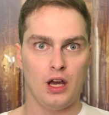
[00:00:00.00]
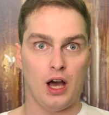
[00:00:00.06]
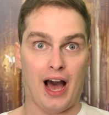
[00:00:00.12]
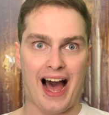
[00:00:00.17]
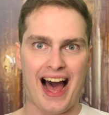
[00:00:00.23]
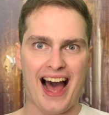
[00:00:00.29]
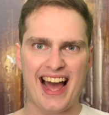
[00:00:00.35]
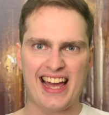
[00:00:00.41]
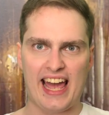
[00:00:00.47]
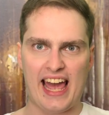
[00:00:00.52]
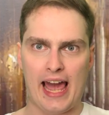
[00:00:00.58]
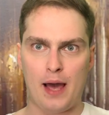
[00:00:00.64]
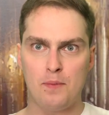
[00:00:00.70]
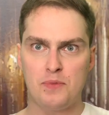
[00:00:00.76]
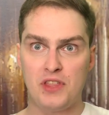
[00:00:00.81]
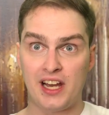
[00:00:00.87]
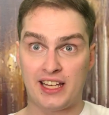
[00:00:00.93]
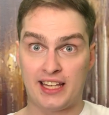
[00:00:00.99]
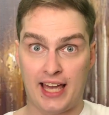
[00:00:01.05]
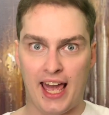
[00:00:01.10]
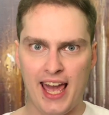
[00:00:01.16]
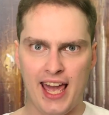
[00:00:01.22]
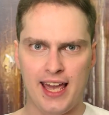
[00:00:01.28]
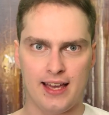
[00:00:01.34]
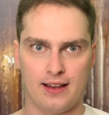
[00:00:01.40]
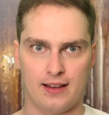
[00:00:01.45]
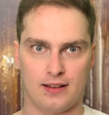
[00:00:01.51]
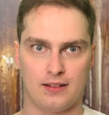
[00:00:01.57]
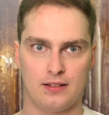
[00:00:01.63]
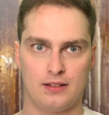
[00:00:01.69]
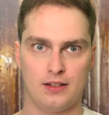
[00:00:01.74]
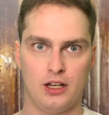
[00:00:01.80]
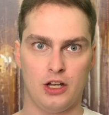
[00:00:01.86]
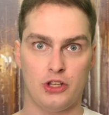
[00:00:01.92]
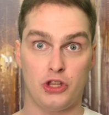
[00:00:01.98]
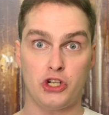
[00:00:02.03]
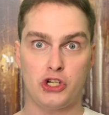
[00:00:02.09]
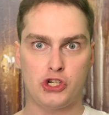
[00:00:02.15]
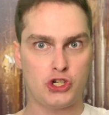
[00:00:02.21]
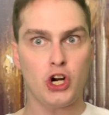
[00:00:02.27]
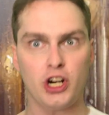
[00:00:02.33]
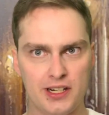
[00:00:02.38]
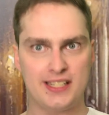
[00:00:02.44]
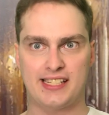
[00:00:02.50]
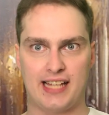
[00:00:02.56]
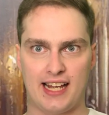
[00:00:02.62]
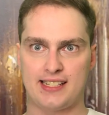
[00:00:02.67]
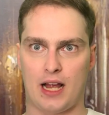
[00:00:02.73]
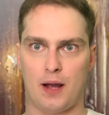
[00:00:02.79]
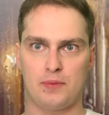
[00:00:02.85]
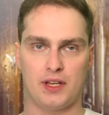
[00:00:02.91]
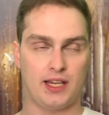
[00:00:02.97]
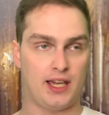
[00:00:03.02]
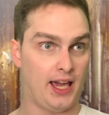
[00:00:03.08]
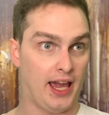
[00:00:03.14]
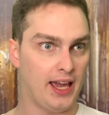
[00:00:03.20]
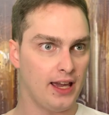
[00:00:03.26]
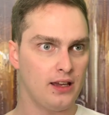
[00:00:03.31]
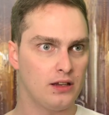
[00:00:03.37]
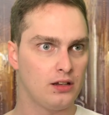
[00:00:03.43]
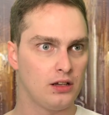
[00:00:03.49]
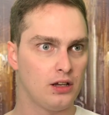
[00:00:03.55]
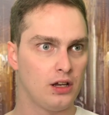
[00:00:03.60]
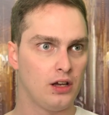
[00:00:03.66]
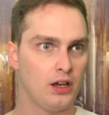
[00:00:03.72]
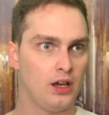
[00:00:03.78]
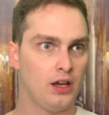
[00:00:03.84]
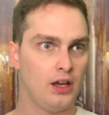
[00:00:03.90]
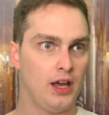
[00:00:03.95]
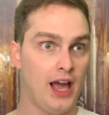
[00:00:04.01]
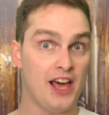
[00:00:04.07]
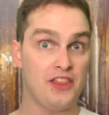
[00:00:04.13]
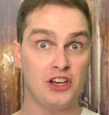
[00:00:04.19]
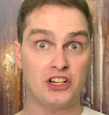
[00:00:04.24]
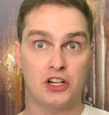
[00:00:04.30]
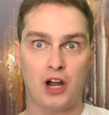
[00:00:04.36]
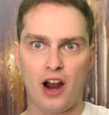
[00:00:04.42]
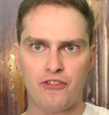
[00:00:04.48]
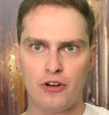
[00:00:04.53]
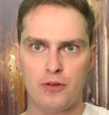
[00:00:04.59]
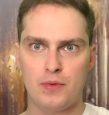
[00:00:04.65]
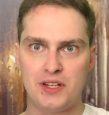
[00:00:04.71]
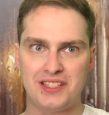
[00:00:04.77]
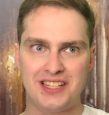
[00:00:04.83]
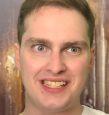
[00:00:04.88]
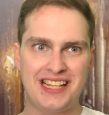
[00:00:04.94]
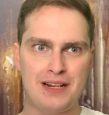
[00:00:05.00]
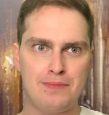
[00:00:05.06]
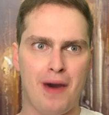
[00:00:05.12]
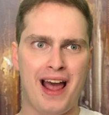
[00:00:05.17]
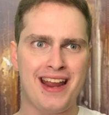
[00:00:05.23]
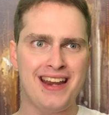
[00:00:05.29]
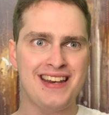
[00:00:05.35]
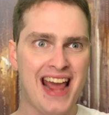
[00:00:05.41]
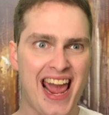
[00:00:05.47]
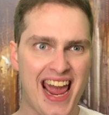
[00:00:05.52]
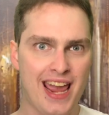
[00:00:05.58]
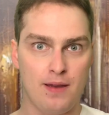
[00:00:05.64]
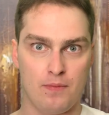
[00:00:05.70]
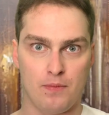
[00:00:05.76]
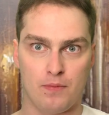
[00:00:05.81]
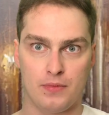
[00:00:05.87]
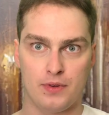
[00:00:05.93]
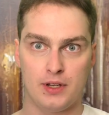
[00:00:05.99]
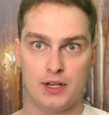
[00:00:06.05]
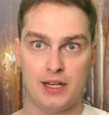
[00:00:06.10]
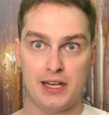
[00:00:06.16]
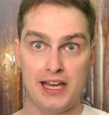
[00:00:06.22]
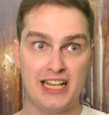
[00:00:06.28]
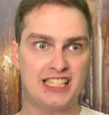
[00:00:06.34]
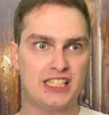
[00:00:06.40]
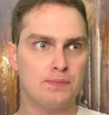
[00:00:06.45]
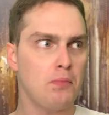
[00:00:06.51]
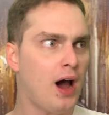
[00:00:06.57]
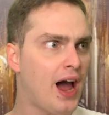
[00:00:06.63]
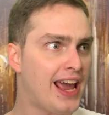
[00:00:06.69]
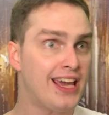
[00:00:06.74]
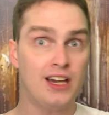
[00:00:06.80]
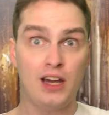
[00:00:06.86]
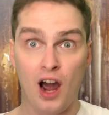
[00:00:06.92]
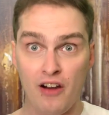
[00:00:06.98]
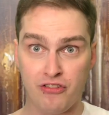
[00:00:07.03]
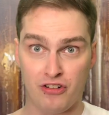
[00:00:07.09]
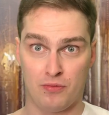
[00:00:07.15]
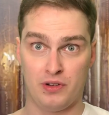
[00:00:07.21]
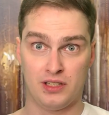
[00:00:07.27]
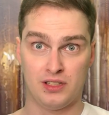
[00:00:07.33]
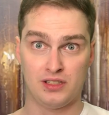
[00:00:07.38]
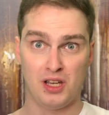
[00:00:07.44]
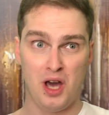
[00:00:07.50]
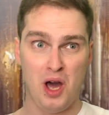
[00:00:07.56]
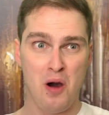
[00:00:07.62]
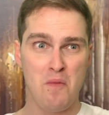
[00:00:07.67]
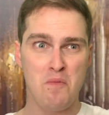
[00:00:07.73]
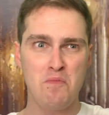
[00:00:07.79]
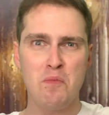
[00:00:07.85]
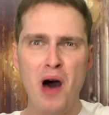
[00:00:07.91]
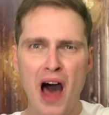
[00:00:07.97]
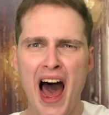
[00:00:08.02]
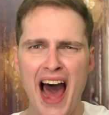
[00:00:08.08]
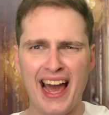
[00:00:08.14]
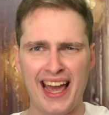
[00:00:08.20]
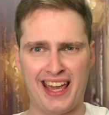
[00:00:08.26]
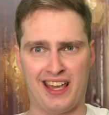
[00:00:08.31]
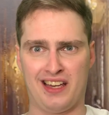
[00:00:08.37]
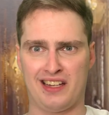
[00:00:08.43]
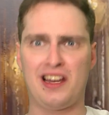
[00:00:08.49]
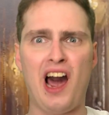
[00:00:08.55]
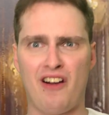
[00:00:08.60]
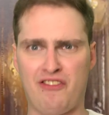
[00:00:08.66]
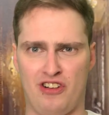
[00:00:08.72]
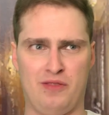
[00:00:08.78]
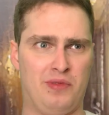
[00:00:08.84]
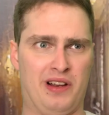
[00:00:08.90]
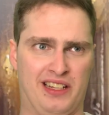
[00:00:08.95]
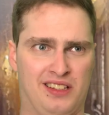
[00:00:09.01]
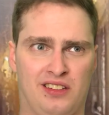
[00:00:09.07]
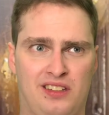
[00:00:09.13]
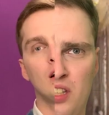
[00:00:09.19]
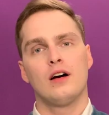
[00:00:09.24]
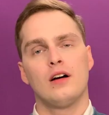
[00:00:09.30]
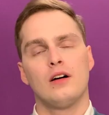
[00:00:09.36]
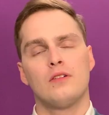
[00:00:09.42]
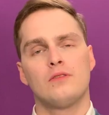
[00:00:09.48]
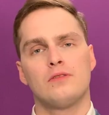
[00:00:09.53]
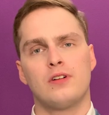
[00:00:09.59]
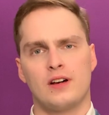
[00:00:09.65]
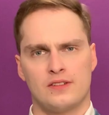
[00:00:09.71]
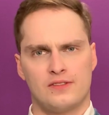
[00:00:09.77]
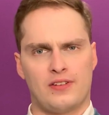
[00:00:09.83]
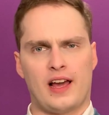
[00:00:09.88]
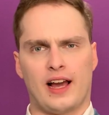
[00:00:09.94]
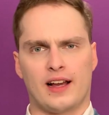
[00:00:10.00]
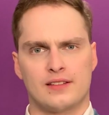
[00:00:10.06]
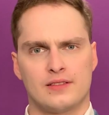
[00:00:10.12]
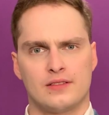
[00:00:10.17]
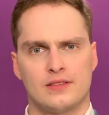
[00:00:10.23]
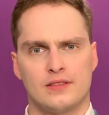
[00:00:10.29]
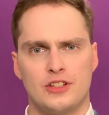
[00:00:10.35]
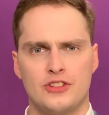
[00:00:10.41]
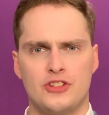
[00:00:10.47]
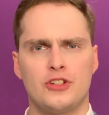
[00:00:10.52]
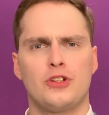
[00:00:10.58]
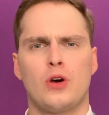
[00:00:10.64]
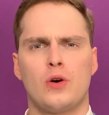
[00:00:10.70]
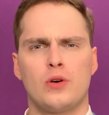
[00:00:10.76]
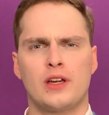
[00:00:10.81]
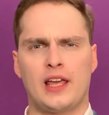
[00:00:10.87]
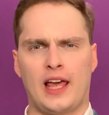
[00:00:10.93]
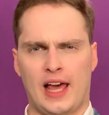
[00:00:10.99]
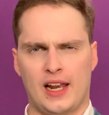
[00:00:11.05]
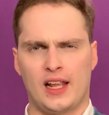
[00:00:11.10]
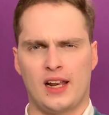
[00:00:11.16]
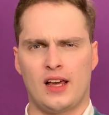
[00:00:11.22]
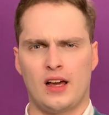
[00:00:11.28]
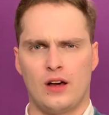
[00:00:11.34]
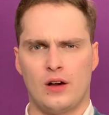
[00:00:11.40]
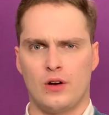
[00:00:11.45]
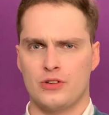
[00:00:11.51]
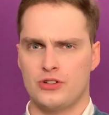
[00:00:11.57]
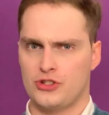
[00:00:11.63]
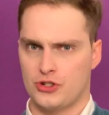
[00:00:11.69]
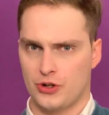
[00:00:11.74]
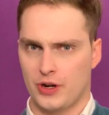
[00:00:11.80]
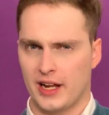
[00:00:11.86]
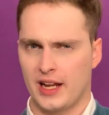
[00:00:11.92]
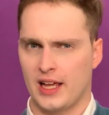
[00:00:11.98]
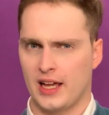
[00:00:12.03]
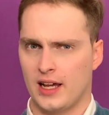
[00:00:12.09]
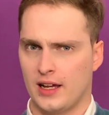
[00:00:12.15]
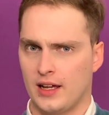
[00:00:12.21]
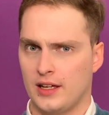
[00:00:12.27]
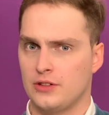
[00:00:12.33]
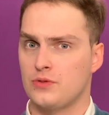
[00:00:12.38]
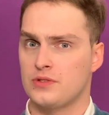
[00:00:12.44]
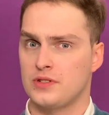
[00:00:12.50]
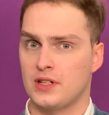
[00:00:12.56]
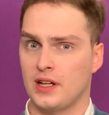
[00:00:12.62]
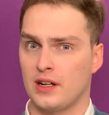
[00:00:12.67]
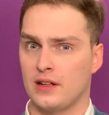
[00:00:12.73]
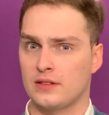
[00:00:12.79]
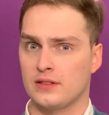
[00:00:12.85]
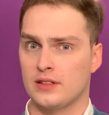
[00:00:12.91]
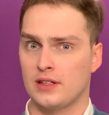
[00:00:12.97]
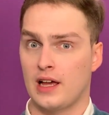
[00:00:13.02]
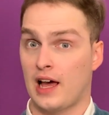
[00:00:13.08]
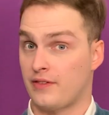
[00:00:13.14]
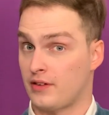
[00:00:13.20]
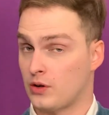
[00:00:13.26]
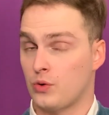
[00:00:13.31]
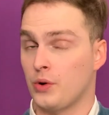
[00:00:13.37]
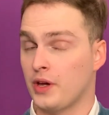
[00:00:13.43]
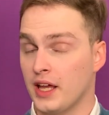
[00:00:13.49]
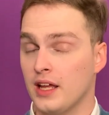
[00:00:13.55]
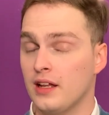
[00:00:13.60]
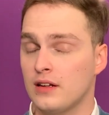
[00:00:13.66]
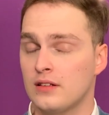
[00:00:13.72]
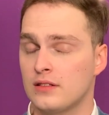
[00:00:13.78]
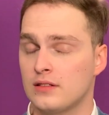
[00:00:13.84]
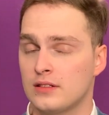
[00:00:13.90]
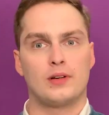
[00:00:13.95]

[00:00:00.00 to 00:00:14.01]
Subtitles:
I am the king! The shirt says I'm the king, and the government is in my name! It's my government! My government! Fun fact, did you know Canada, Australia, and New Zealand have a queen?